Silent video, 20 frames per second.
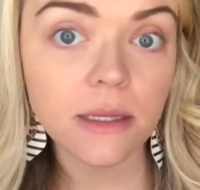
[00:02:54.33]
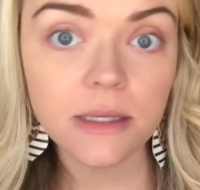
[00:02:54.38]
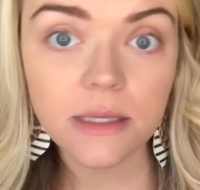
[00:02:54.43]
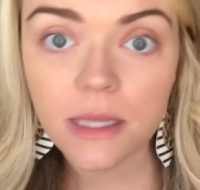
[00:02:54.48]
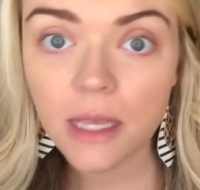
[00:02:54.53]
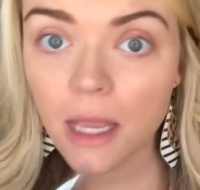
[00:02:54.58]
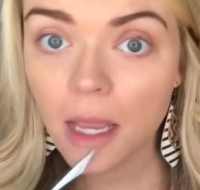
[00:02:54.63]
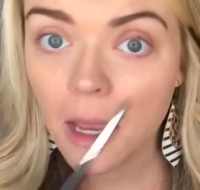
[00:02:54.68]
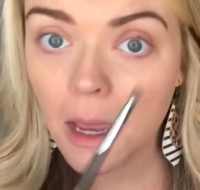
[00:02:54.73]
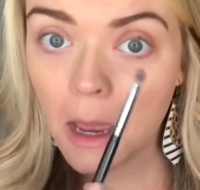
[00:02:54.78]

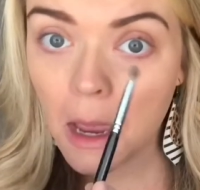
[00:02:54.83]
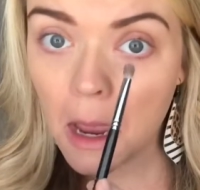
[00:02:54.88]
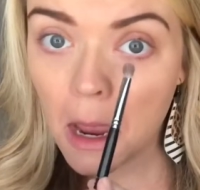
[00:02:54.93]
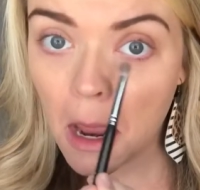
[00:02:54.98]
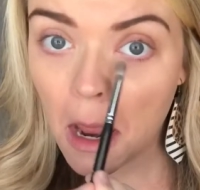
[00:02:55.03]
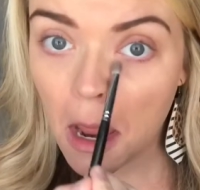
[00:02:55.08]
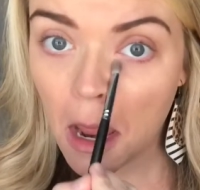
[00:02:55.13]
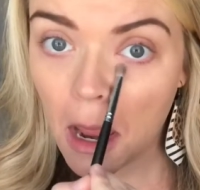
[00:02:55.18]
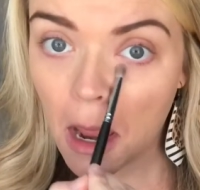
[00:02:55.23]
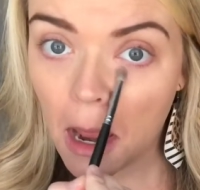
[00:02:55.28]
See?
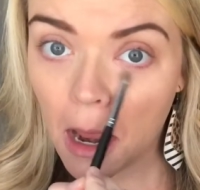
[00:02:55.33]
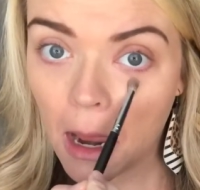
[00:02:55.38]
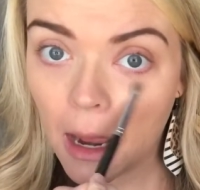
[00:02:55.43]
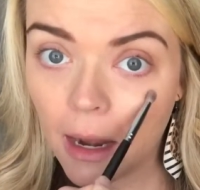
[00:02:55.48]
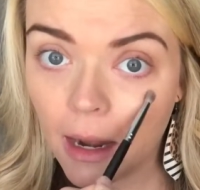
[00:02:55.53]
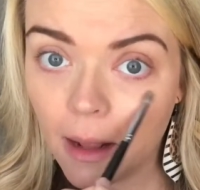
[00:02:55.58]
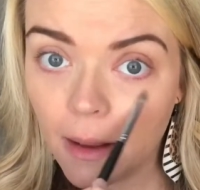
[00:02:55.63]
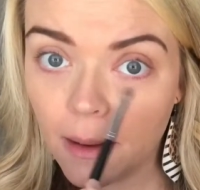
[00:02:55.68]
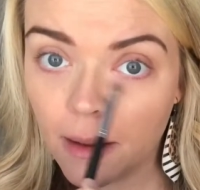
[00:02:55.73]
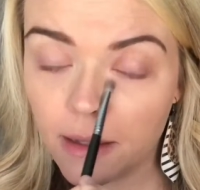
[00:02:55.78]

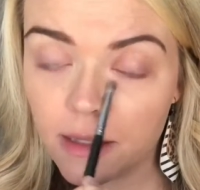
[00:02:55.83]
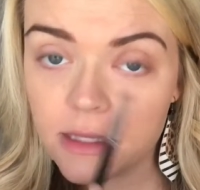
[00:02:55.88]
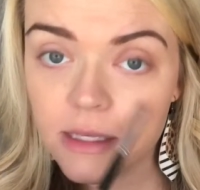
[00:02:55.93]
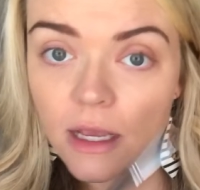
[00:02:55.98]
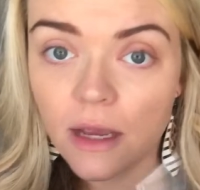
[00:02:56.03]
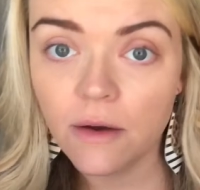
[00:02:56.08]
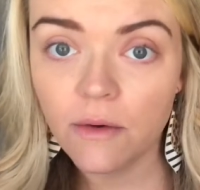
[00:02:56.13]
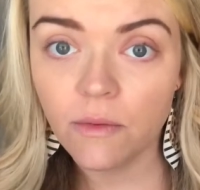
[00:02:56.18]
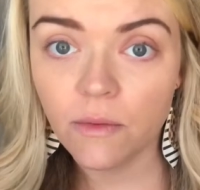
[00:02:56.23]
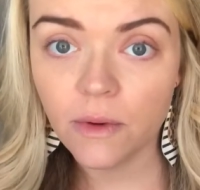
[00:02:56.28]
And it's
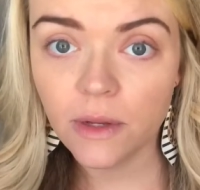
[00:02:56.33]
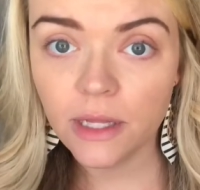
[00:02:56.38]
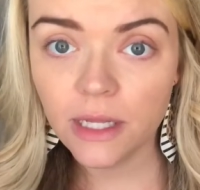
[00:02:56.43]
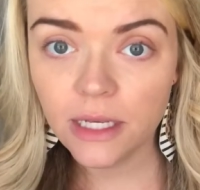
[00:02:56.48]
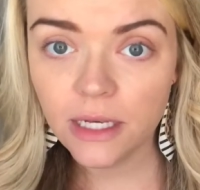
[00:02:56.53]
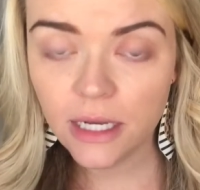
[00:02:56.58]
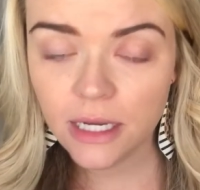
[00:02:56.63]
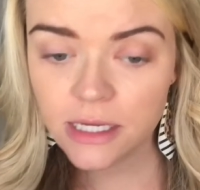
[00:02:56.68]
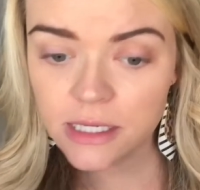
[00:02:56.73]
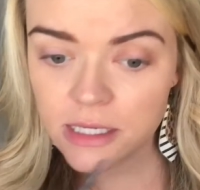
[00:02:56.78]
a really
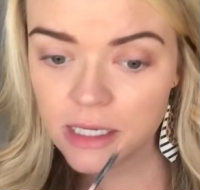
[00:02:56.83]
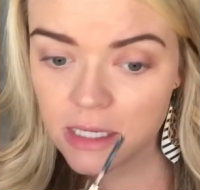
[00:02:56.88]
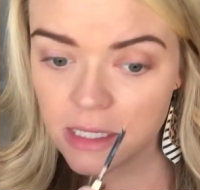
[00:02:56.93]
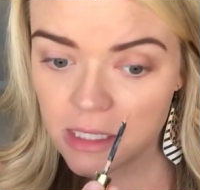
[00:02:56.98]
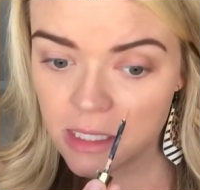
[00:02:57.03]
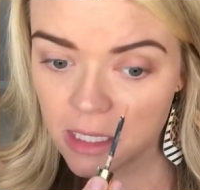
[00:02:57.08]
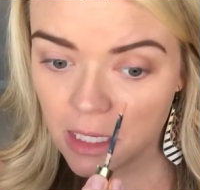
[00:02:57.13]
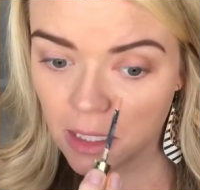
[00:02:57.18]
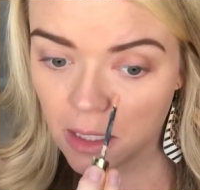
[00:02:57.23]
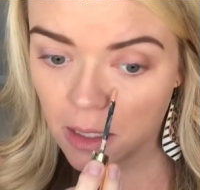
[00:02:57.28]
nice
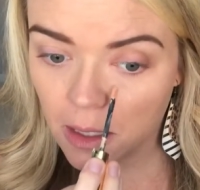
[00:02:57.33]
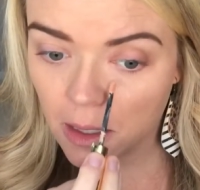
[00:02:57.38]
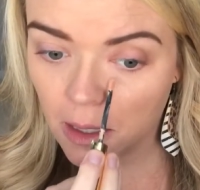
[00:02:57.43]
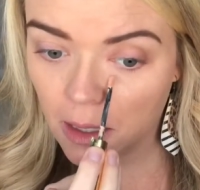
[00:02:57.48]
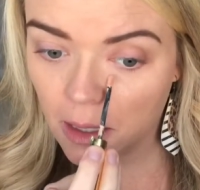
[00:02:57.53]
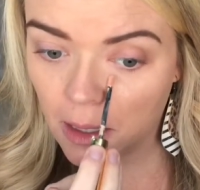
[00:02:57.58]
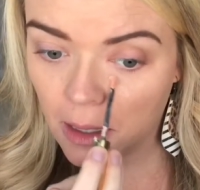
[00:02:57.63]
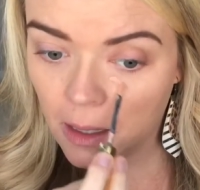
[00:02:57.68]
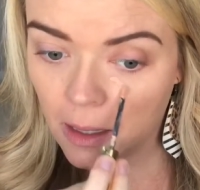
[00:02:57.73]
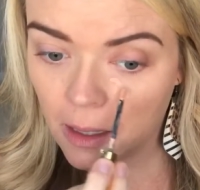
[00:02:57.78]
concealer.